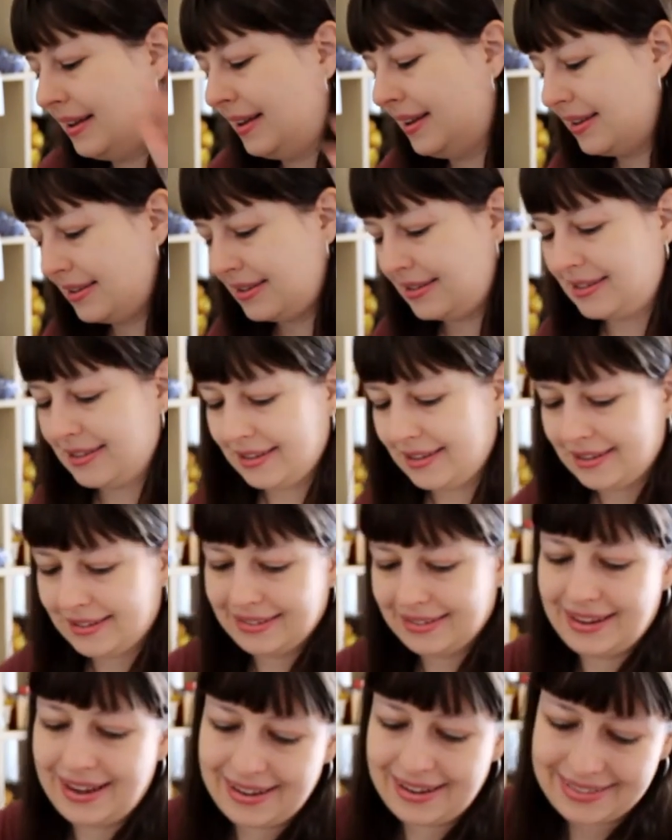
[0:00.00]
It's
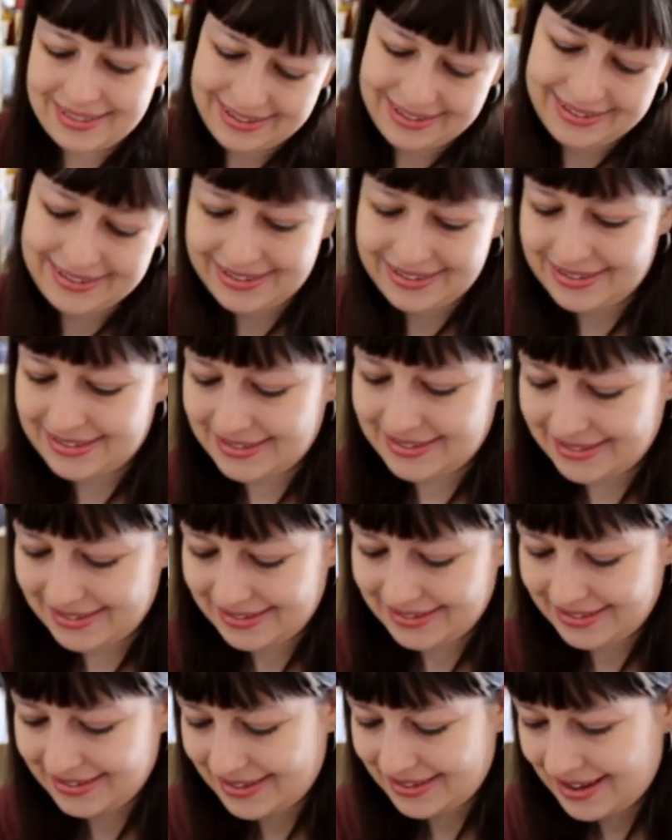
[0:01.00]
still, I like it.
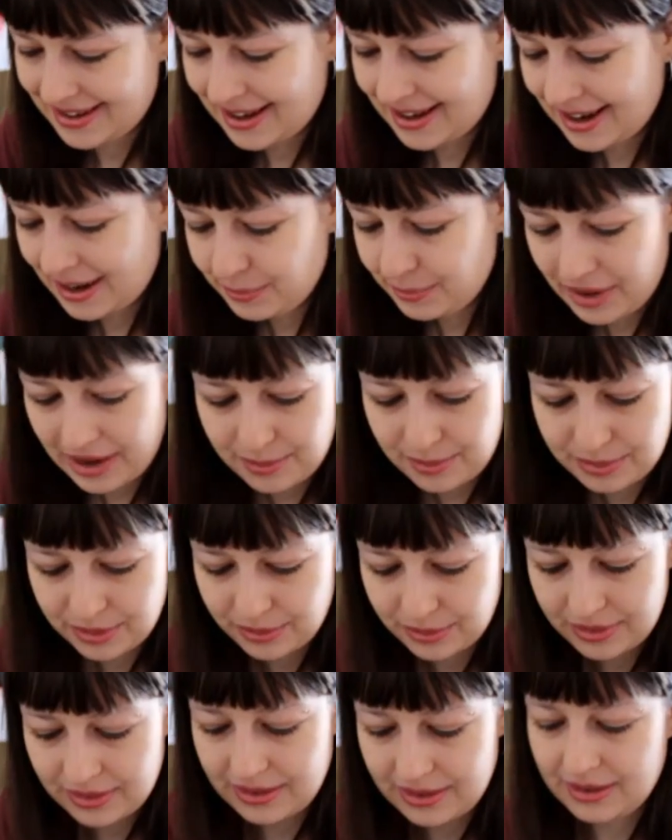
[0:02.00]
I'm happy
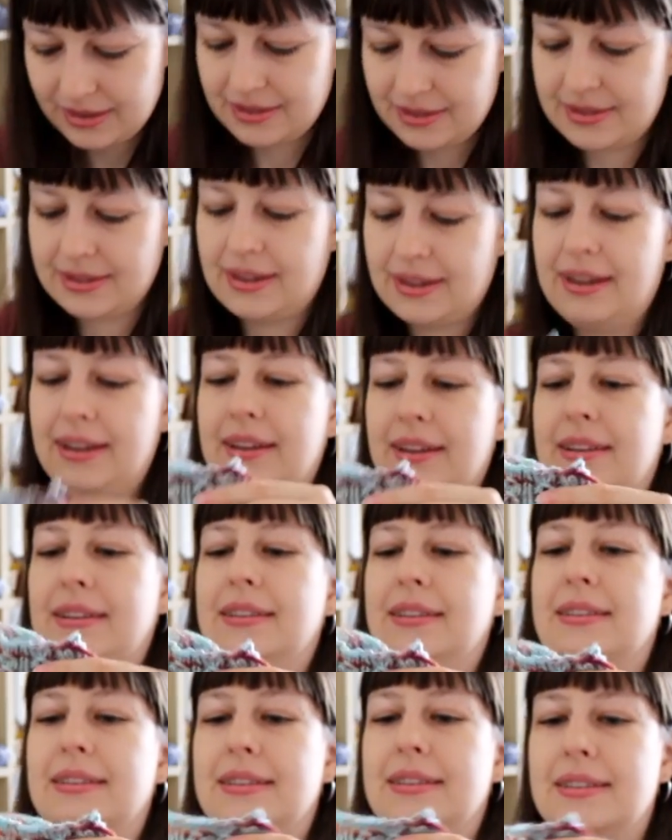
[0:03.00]
with it,
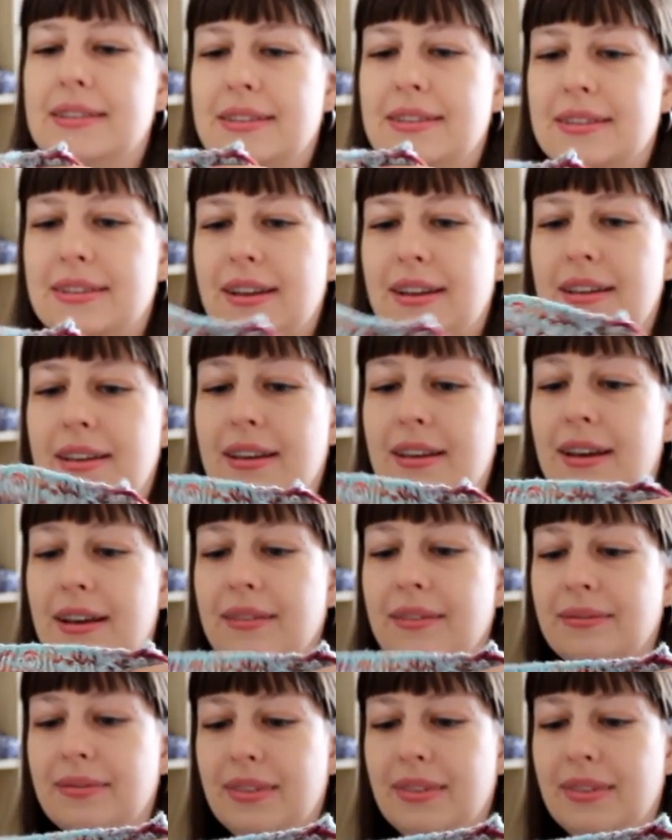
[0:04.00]
and yeah.